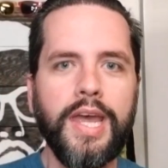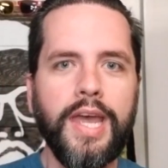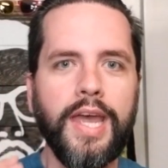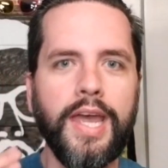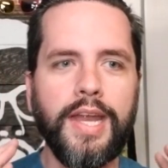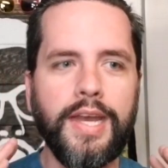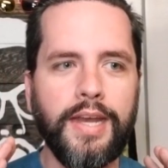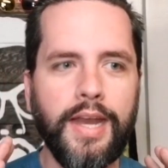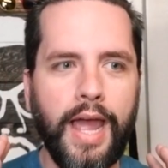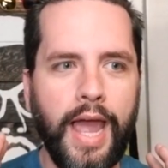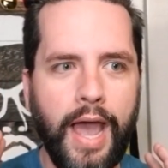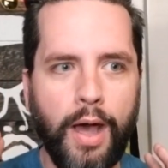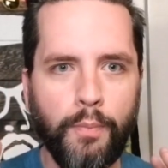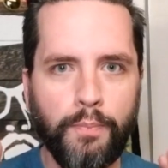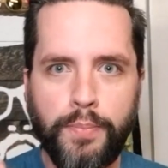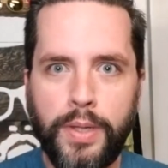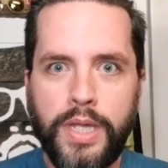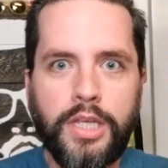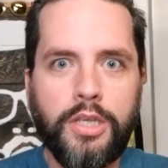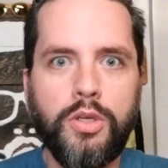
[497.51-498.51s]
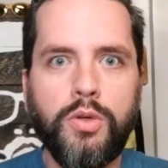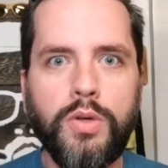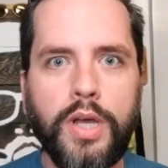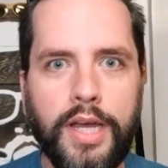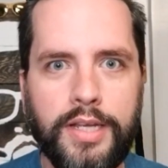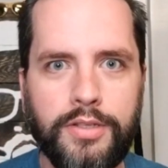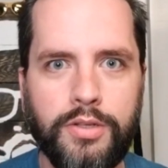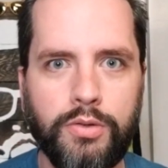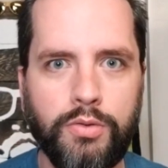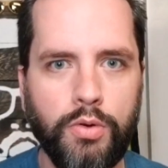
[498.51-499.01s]
and how big you
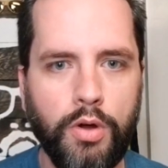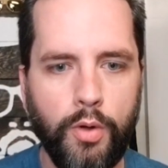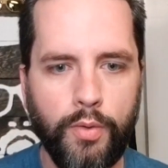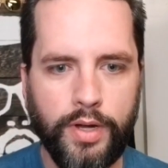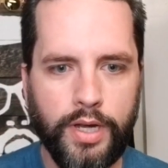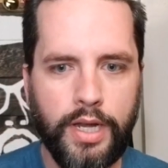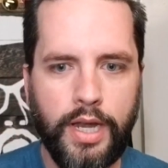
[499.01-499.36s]
guys are growing,